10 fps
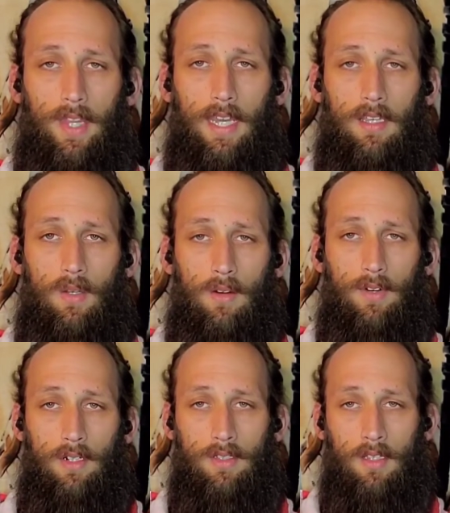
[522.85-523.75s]
that
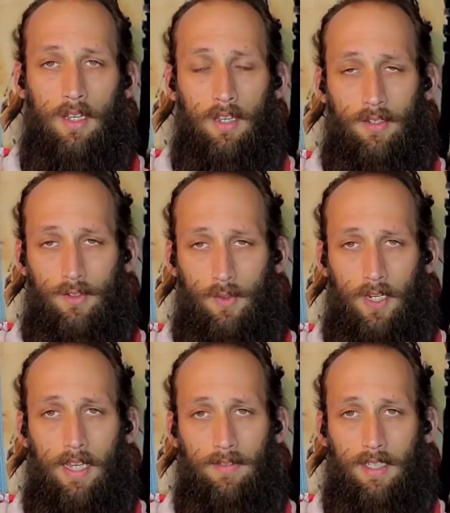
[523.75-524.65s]
universe
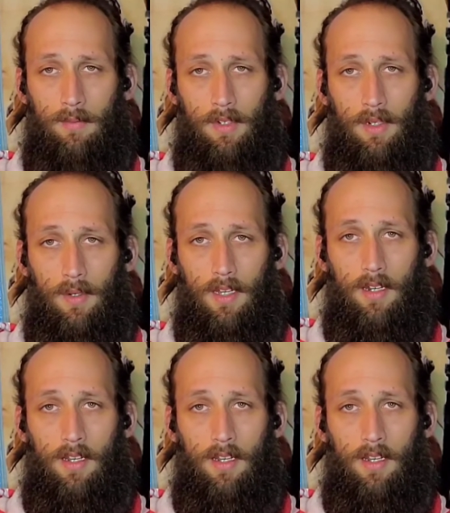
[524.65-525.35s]
drives them to it.